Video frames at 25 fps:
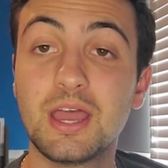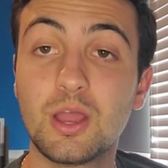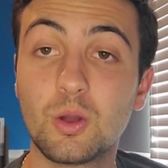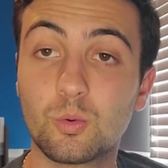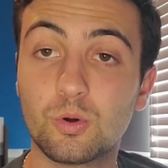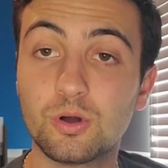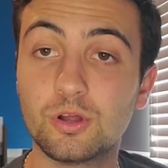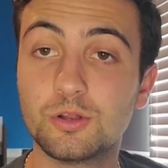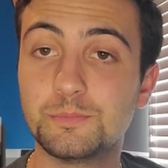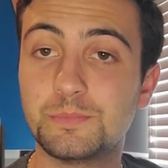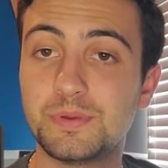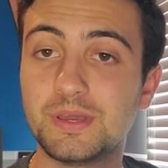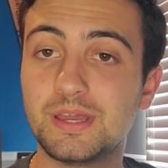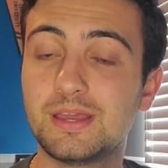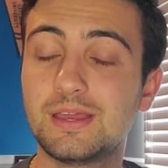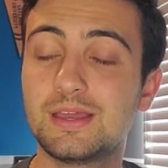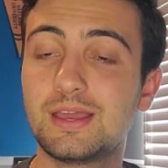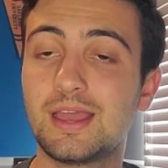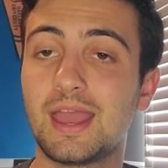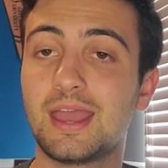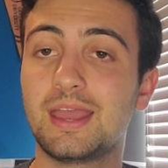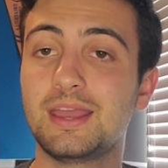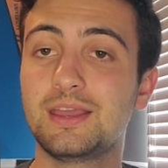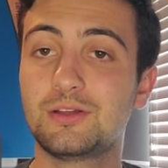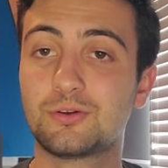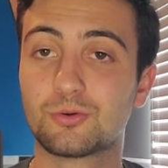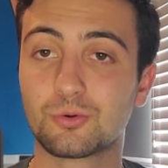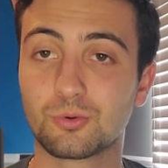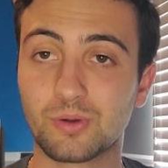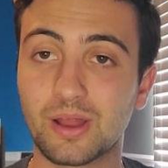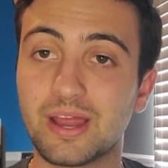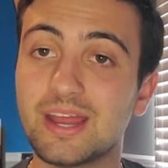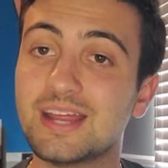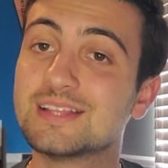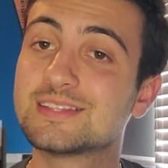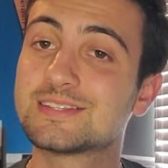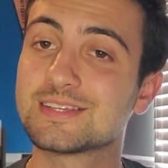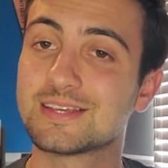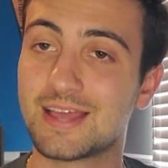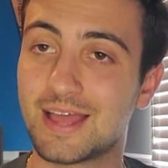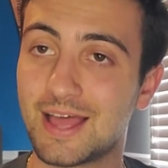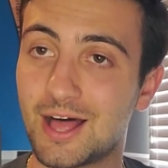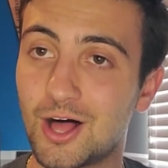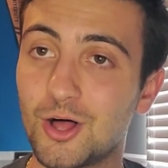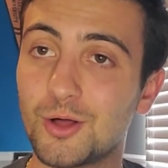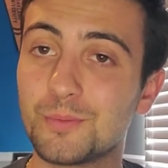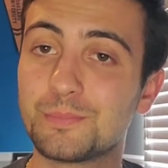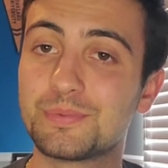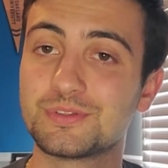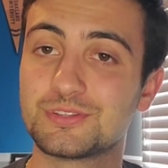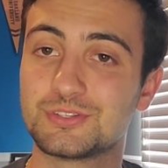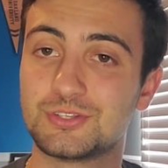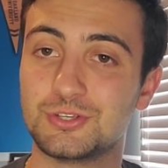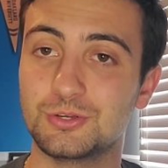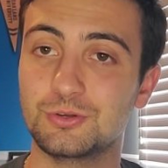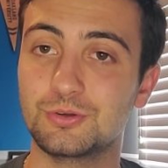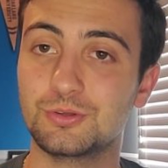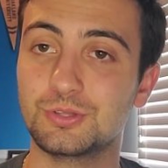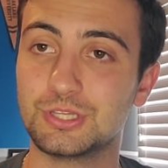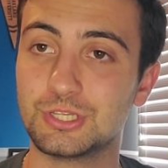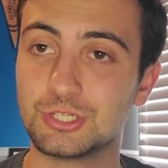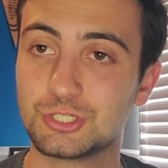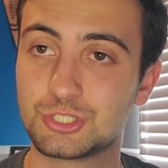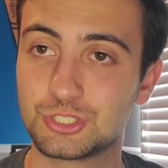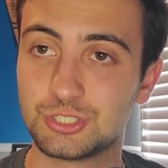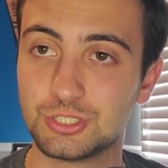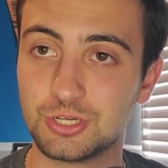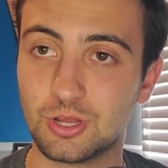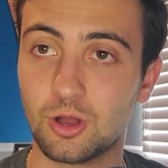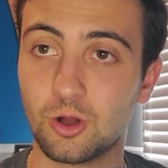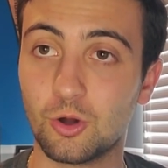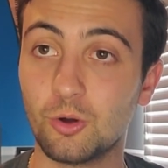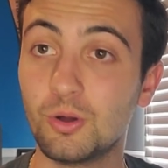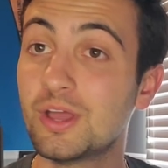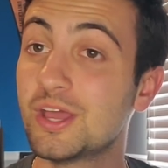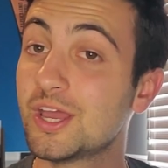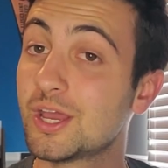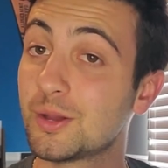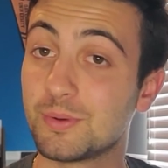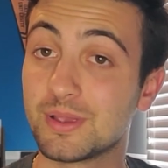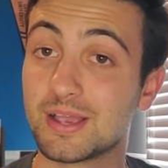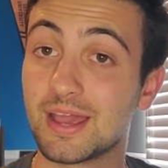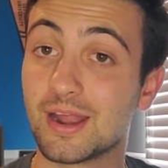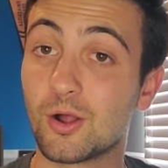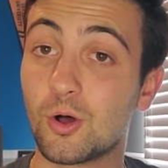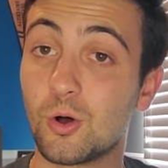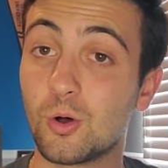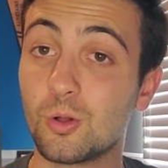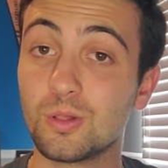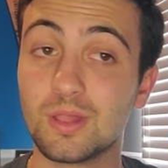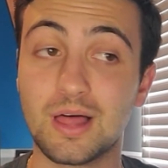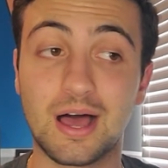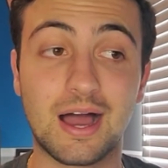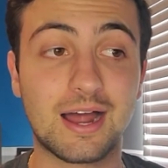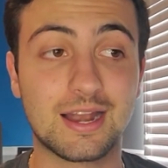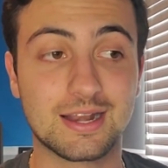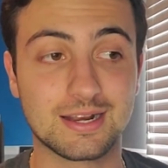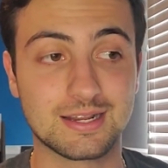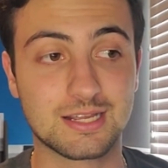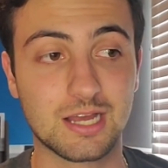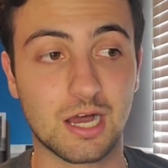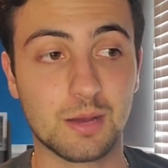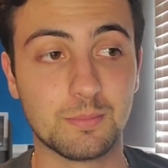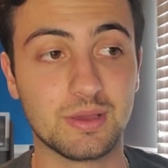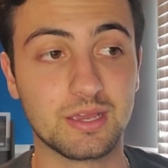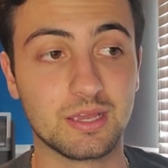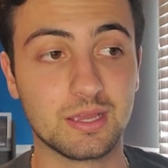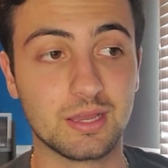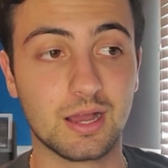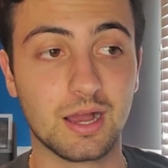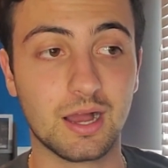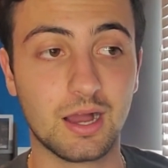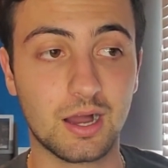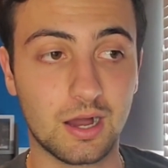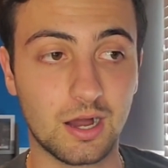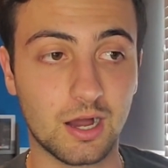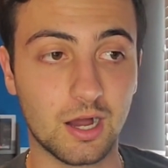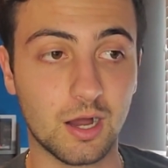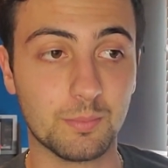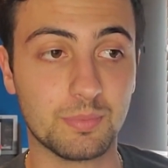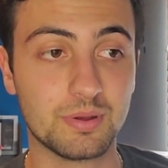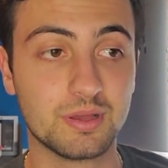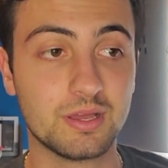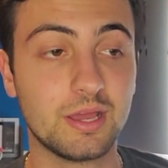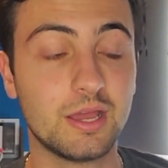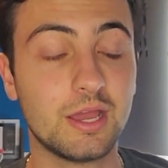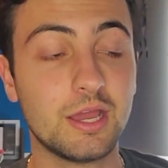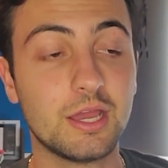would be a great help to the show. We got a whole lot coming up.